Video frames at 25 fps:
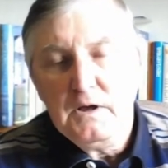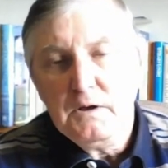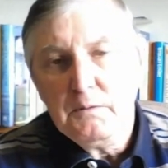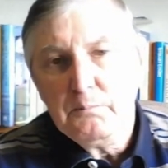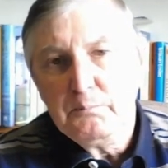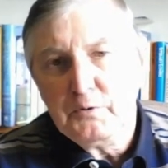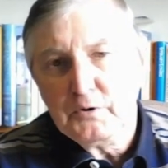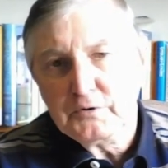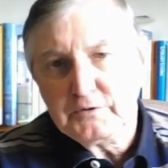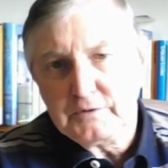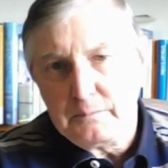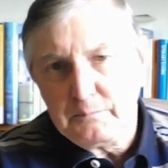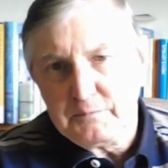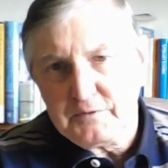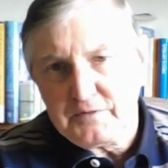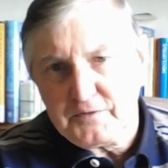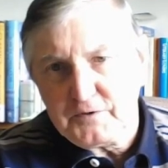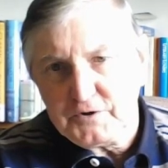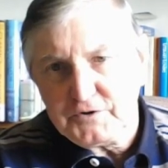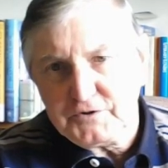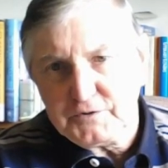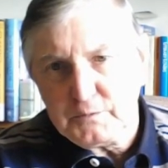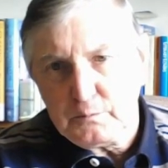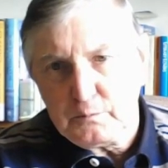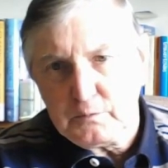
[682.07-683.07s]
Book number
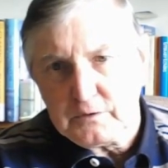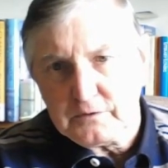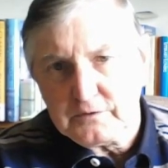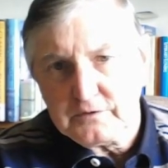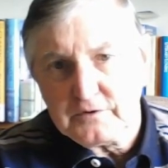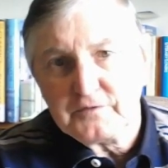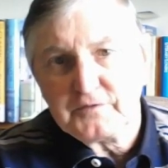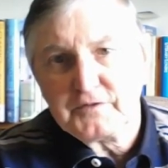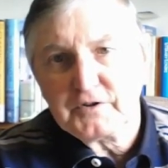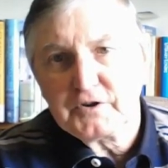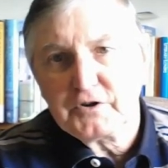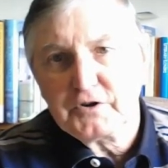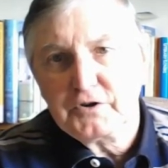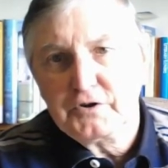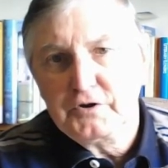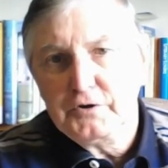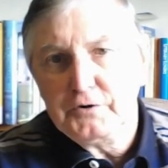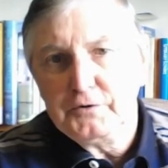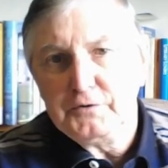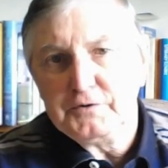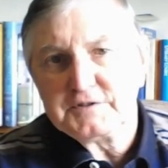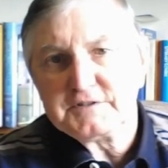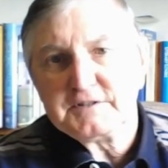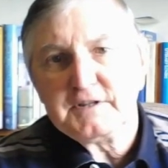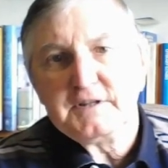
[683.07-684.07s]
31, The
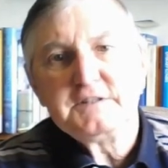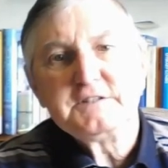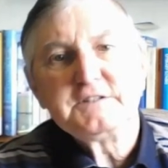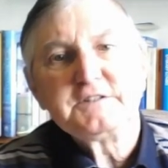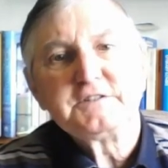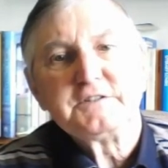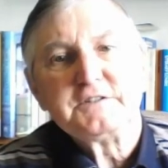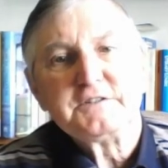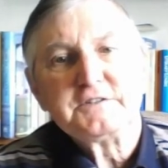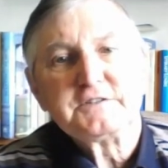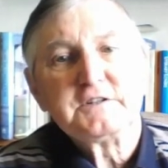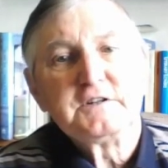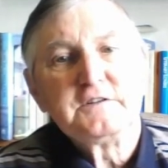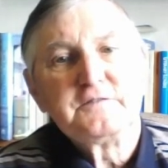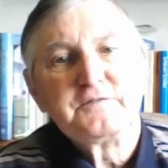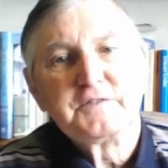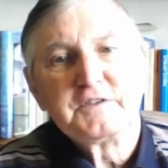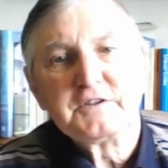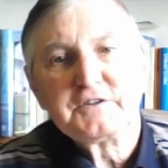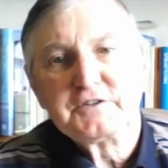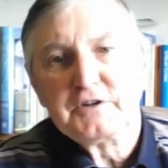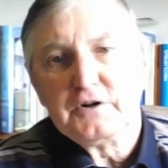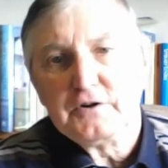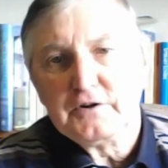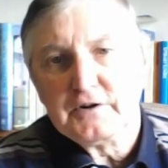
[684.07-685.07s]
Curious Incident of
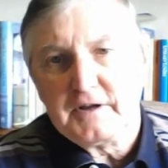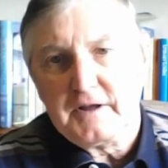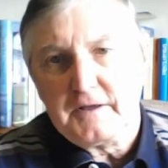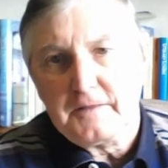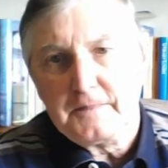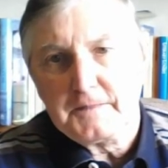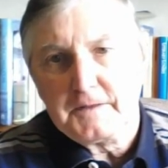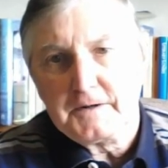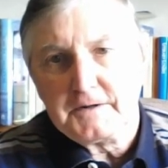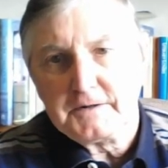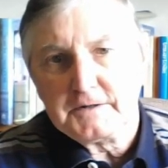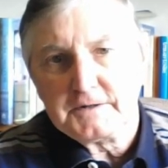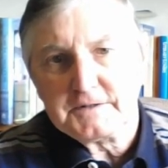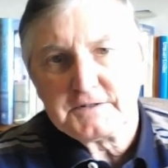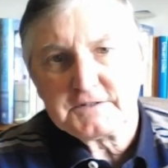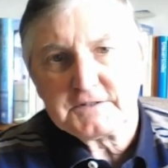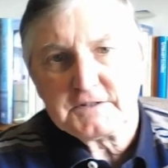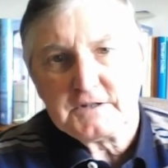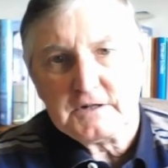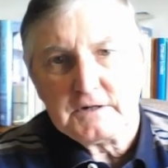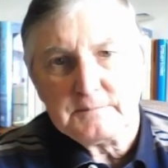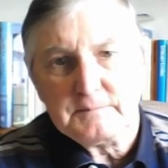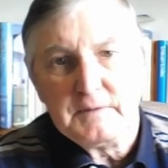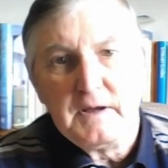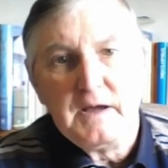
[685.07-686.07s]
the Dog in the
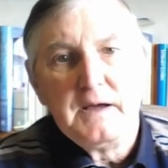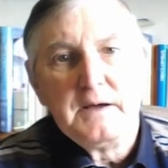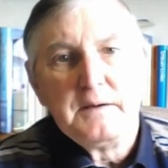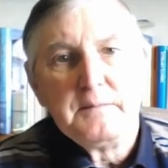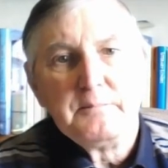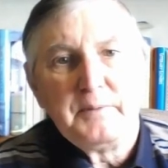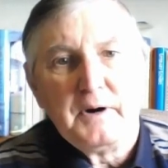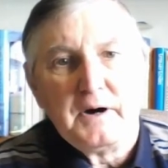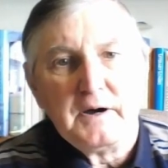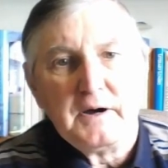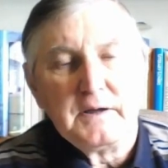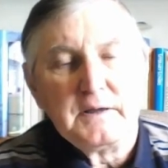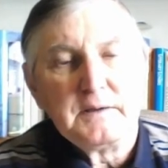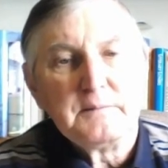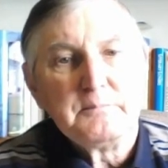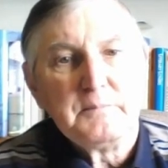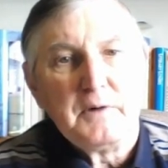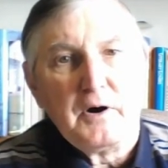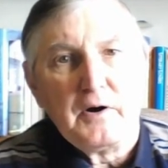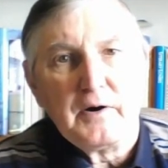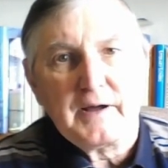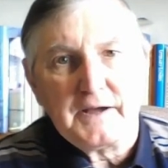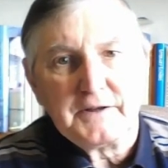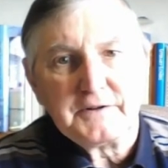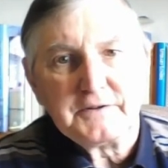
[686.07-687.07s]
Night-Time by
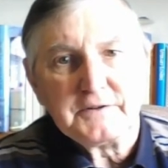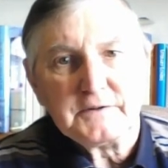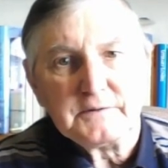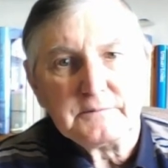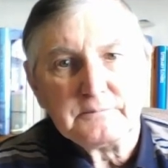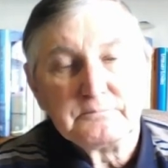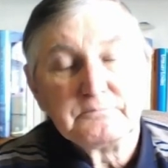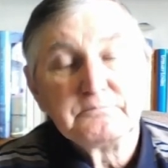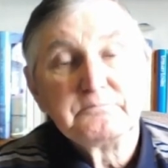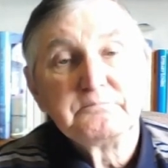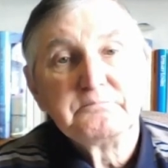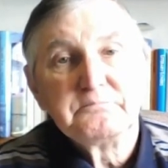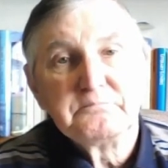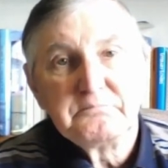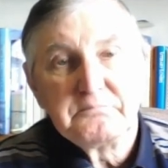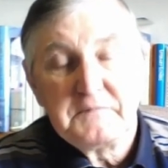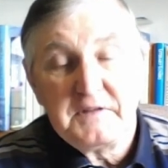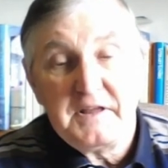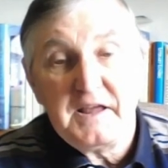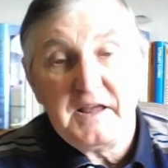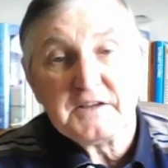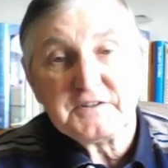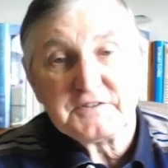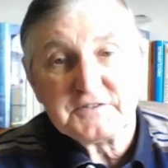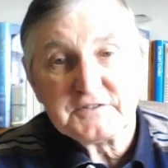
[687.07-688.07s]
Mark Haddon.
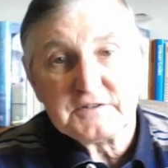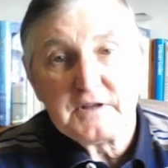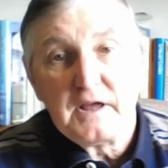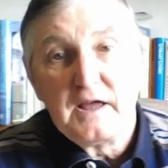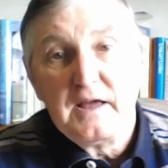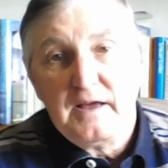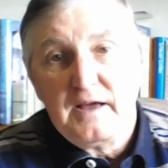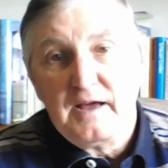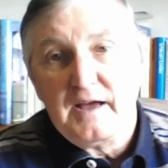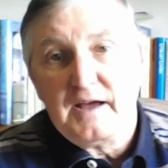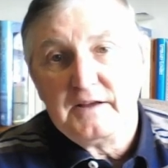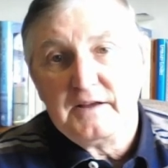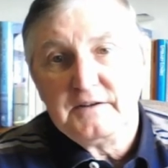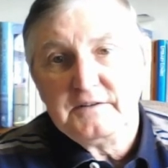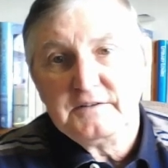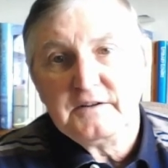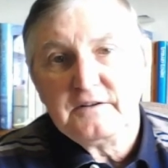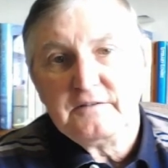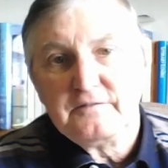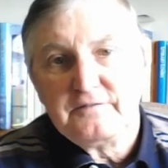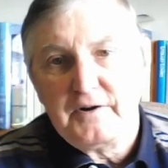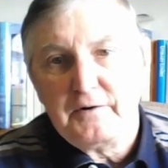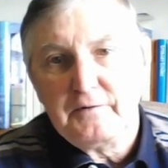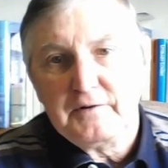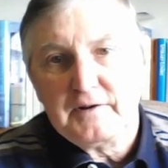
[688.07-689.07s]
Yes, and
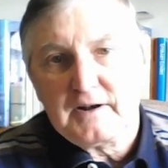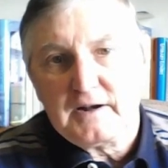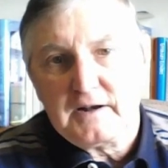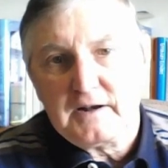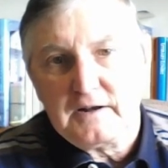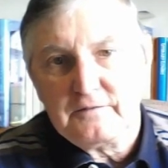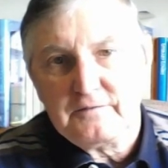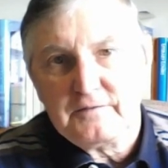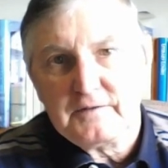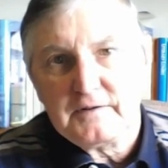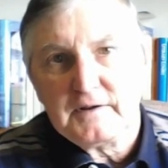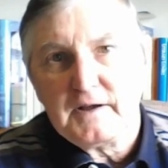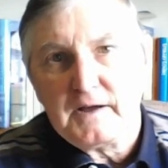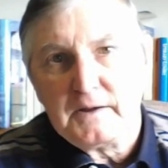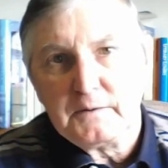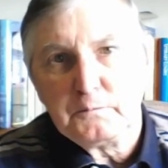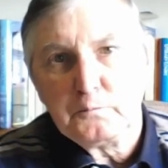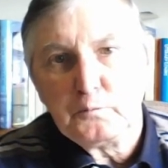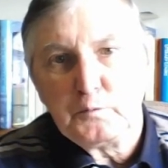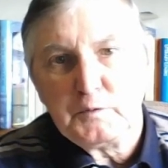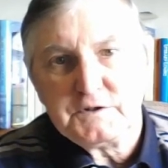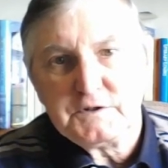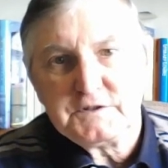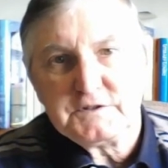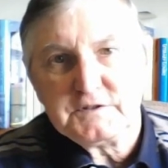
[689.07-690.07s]
very clever
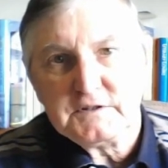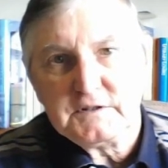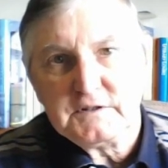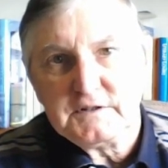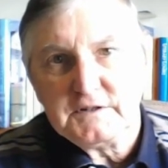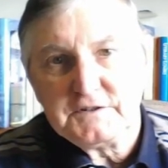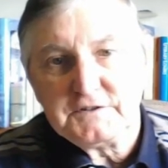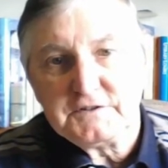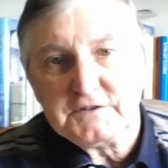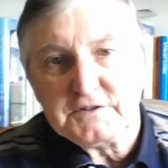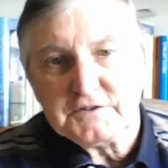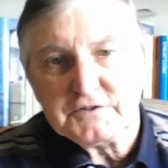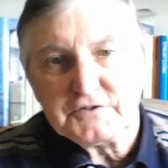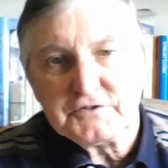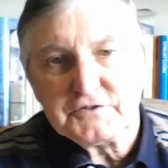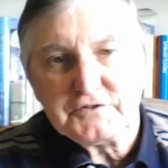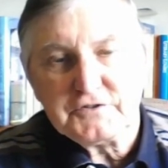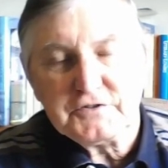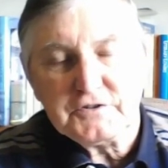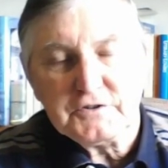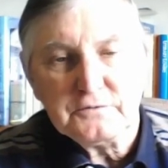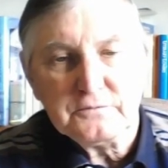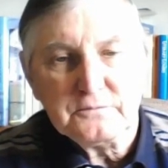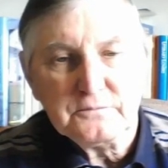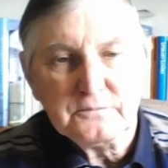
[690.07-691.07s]
and witty it is
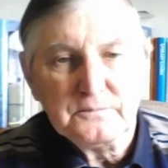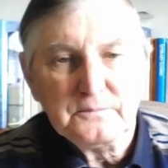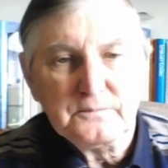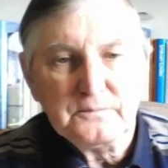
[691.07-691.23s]
too.